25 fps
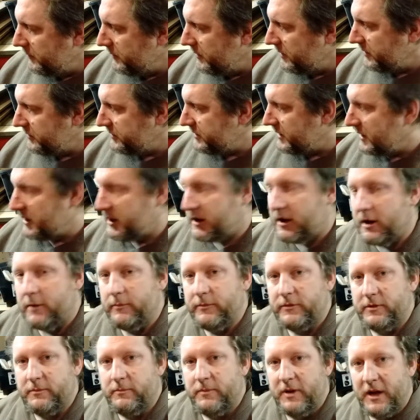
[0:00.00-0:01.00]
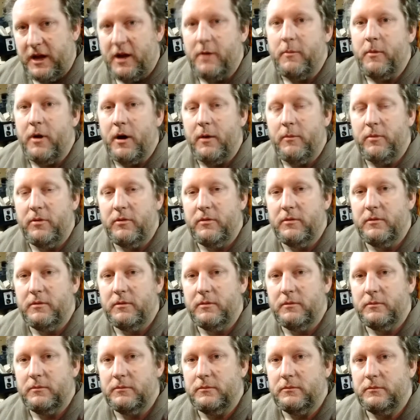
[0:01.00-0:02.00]
until I come to pick them up
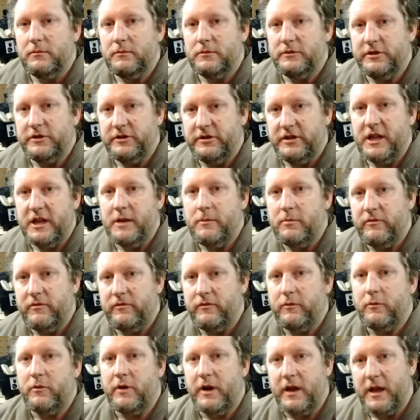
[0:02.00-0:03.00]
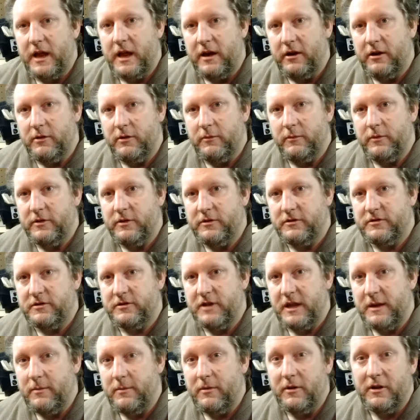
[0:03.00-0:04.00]
the day before they end up with a
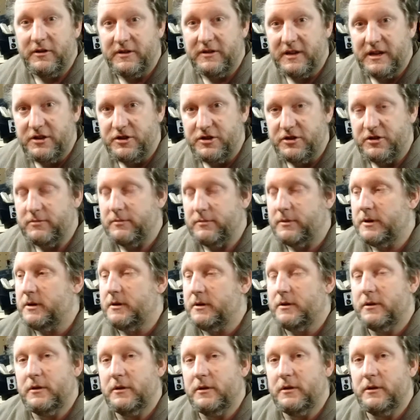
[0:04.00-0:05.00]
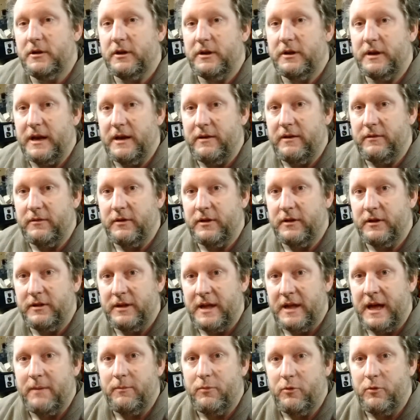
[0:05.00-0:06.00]
stabilisation, and then at
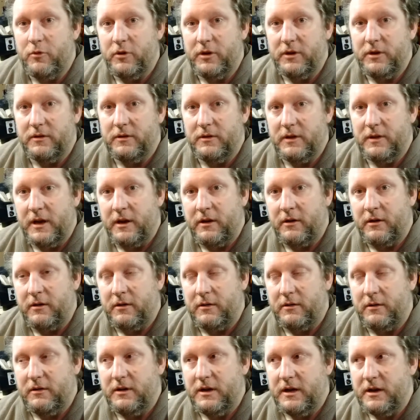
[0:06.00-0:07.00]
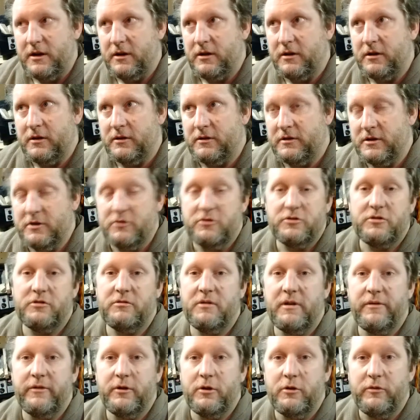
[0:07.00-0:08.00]
that point they're in a
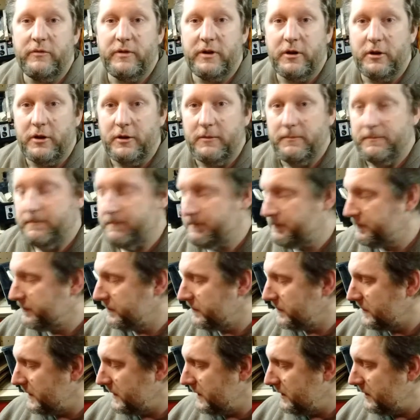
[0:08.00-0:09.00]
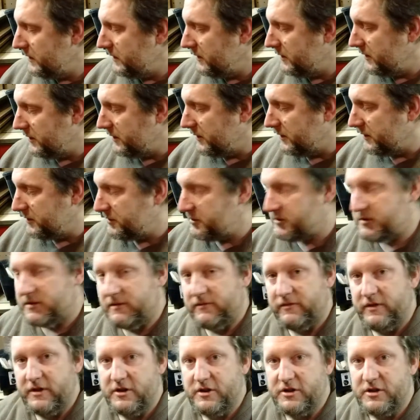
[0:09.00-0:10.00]
toaster oven overnight, just to
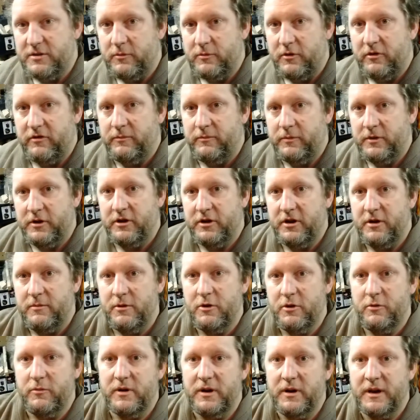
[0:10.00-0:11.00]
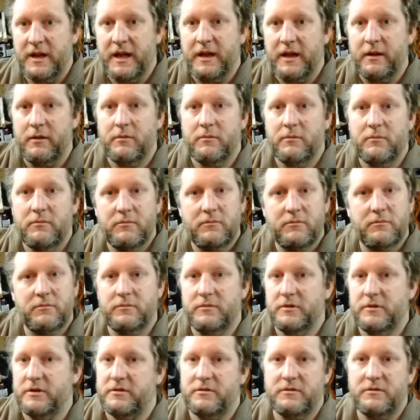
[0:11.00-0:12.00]
finish them off. But at the moment now,
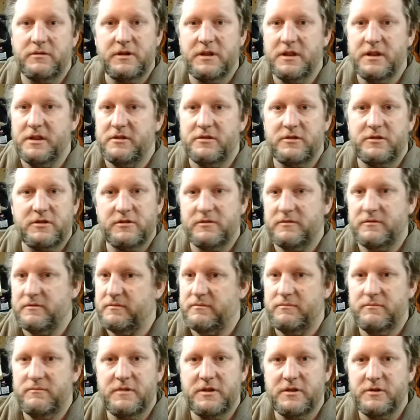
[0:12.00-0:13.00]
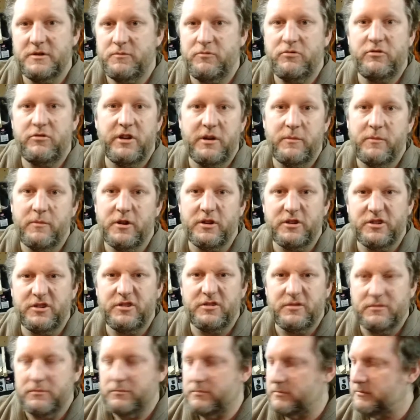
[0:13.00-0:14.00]
it's pretty
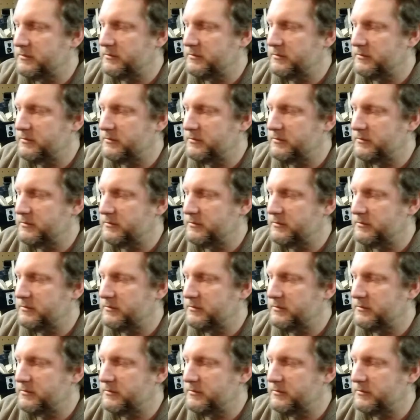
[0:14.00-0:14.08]
much